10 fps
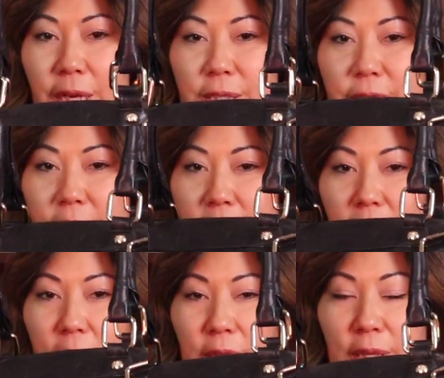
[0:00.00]
kind of
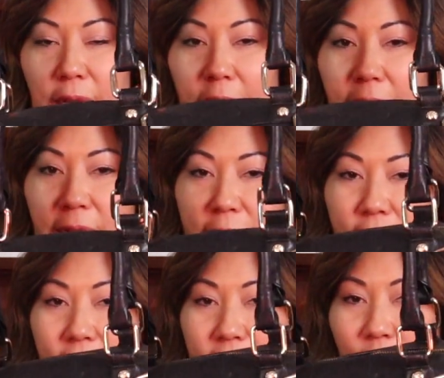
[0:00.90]
see that has
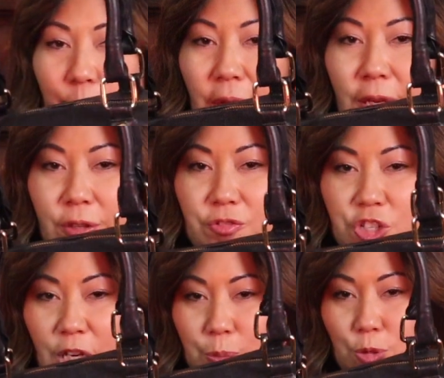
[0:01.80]
the same kind of
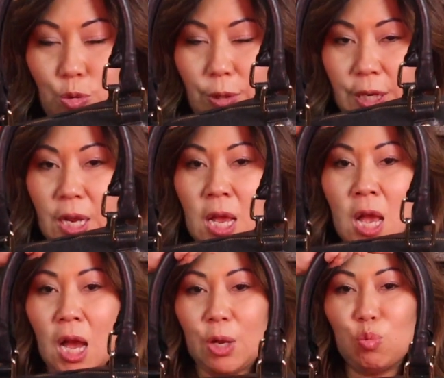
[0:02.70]
shape to it.
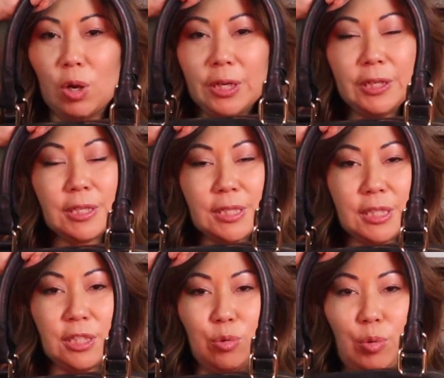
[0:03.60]
I wanted to
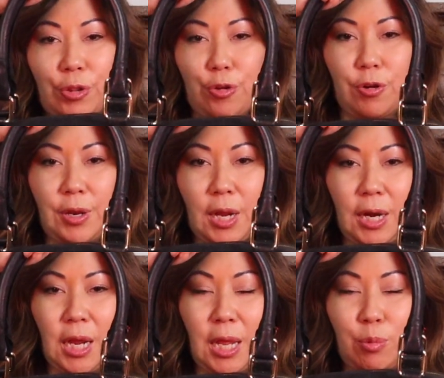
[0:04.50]
see whether or
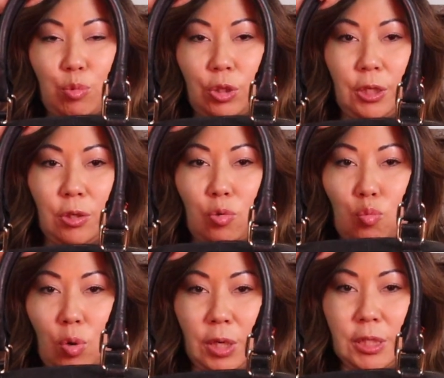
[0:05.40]
not I would
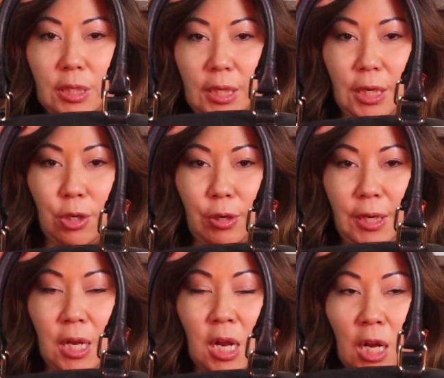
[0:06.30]
want to
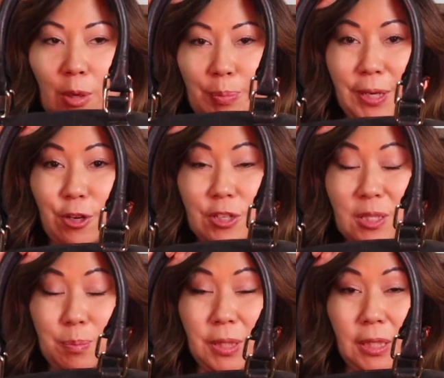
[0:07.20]
carry a bigger
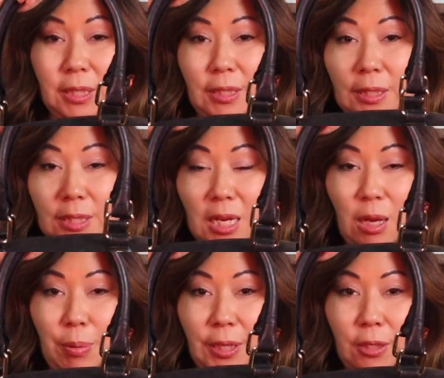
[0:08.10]
speedy
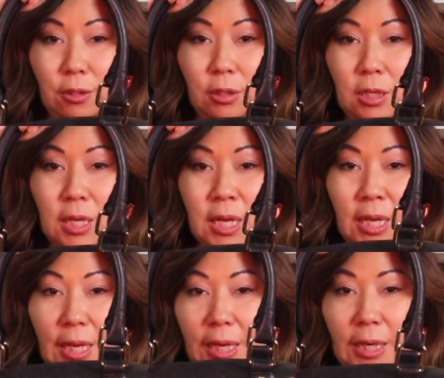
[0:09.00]
top handle,
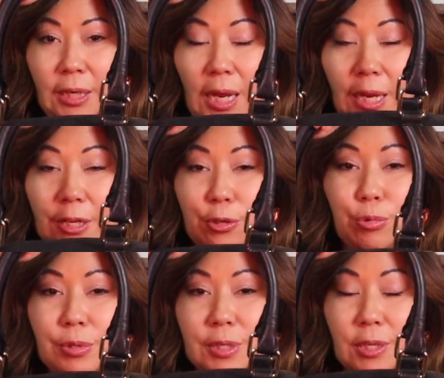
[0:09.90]
and I
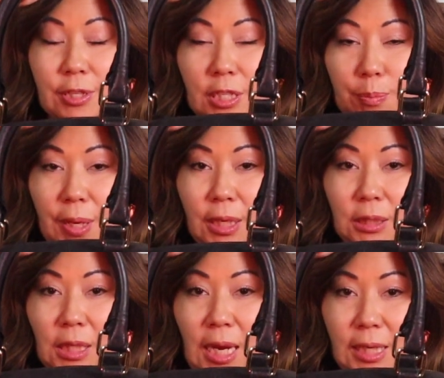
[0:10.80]
use this bag a
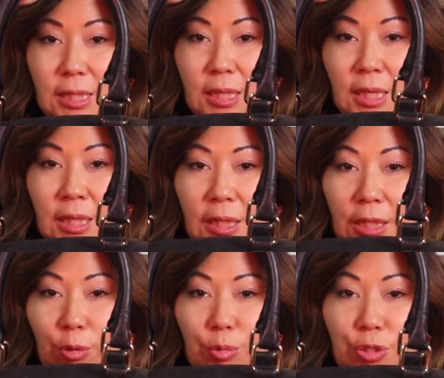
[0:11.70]
lot. It